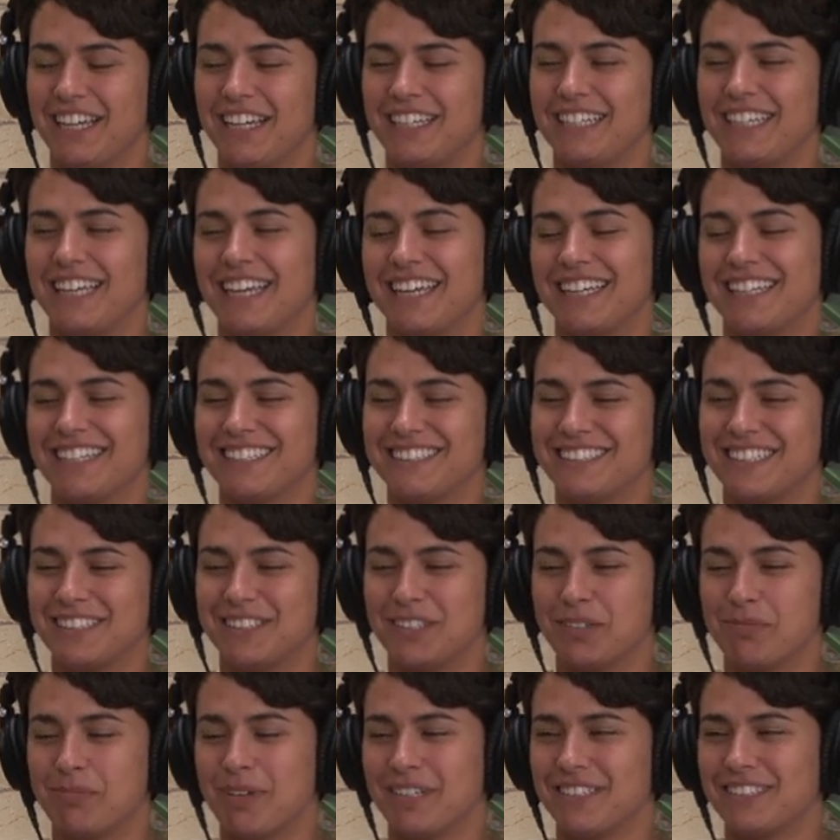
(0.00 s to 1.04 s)
Yeah, I guess that's
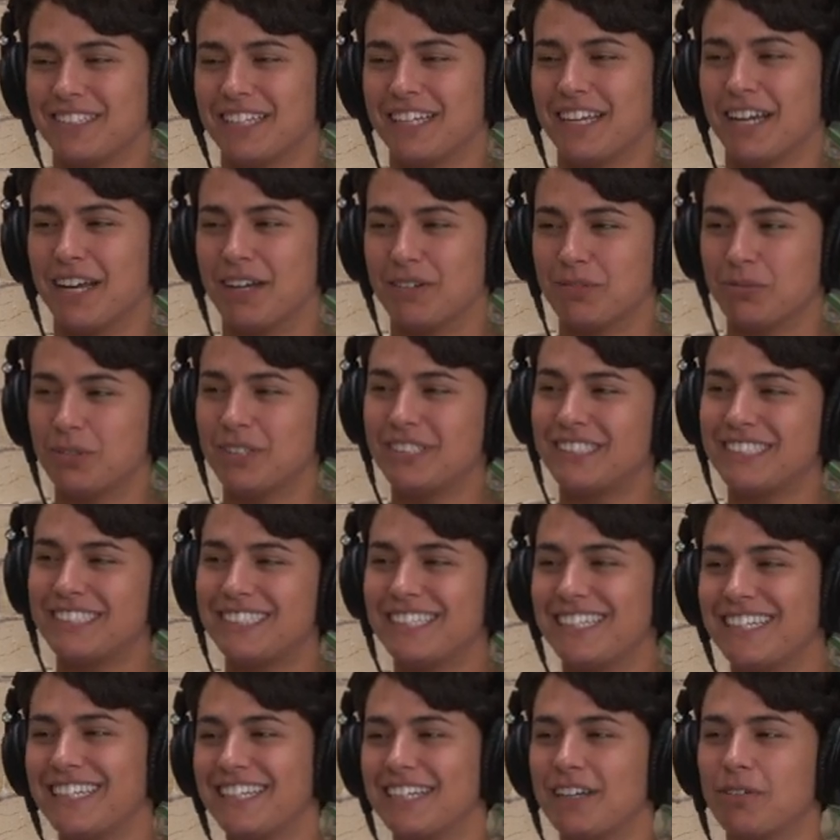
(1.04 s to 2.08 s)
the best I got. What's
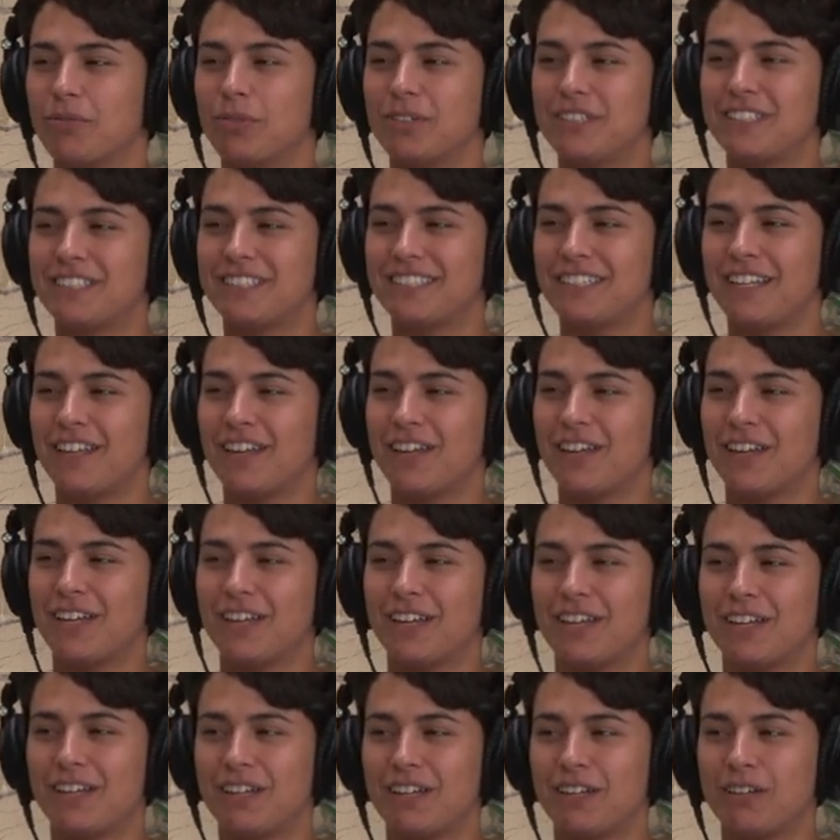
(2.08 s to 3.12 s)
what's
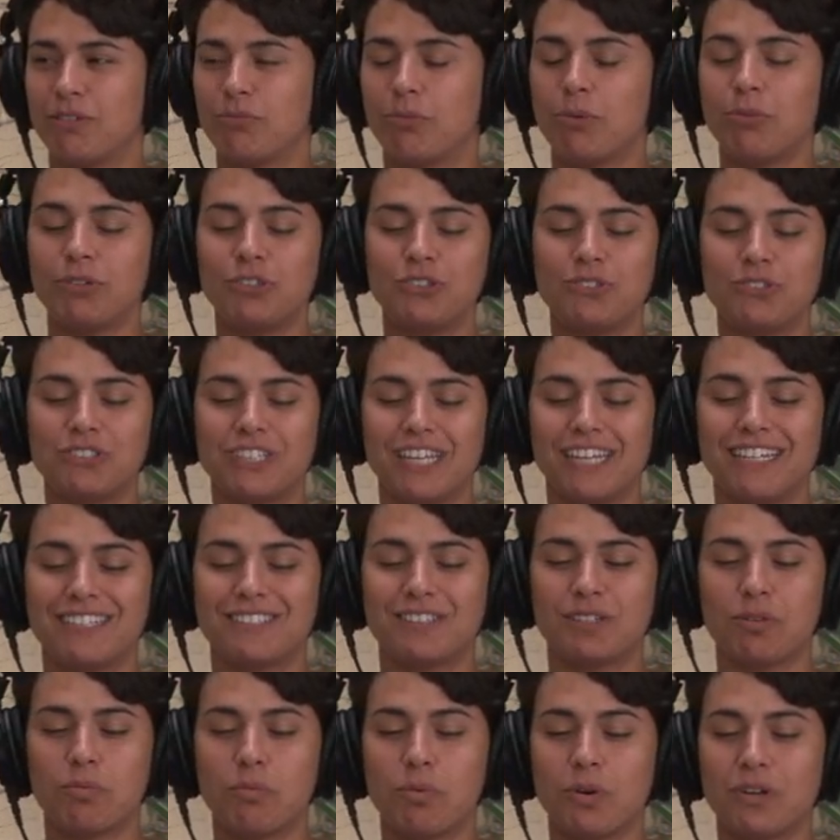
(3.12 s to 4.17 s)
the what would you say is
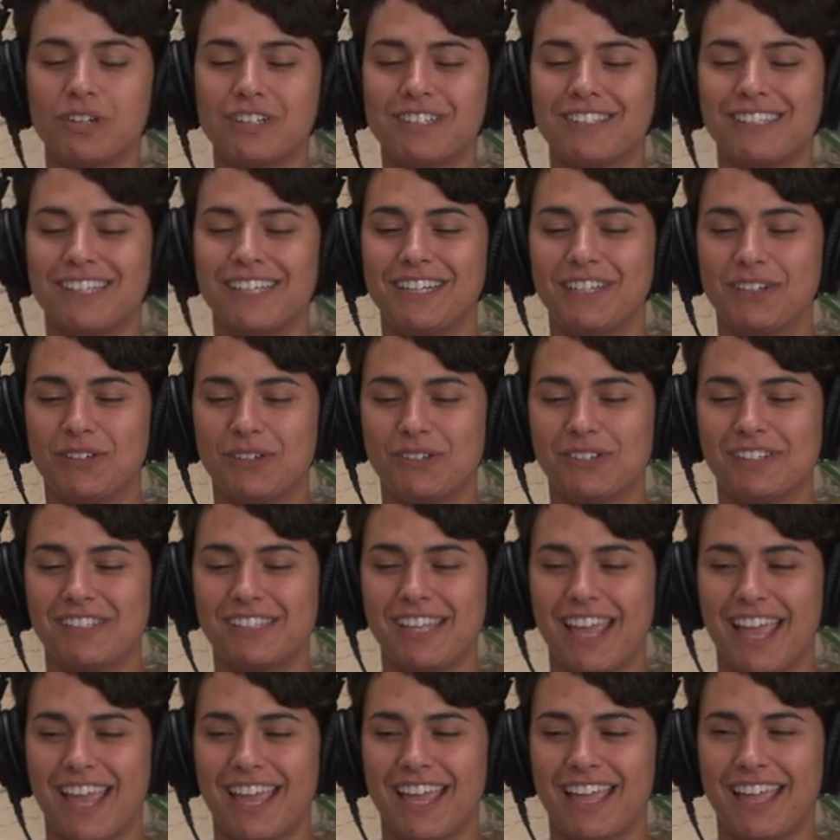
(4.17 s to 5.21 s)
the worst thing you could
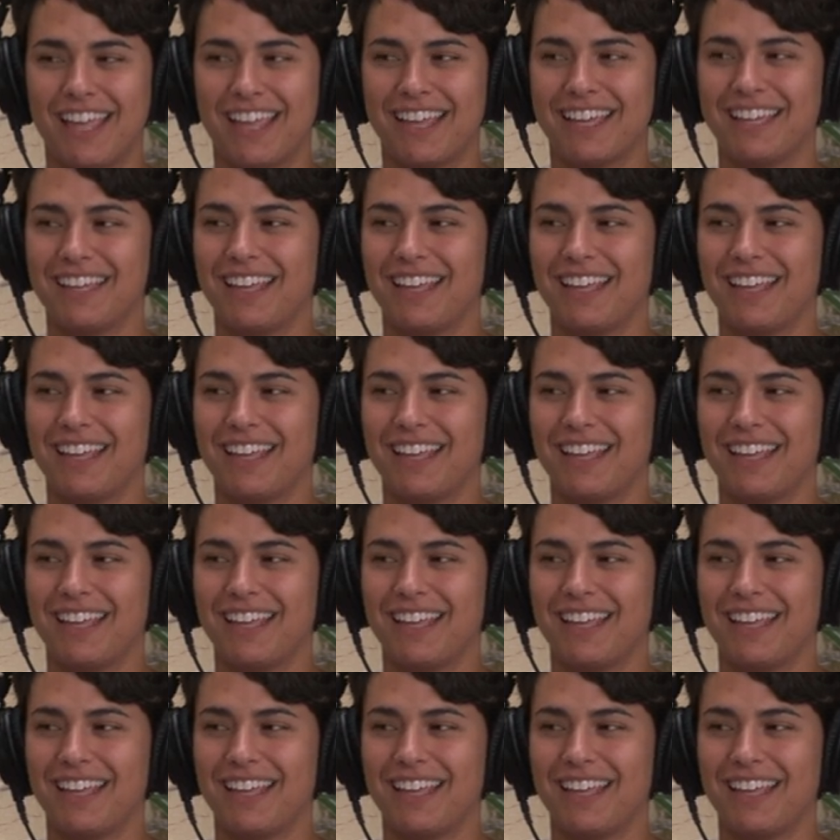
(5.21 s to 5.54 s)
say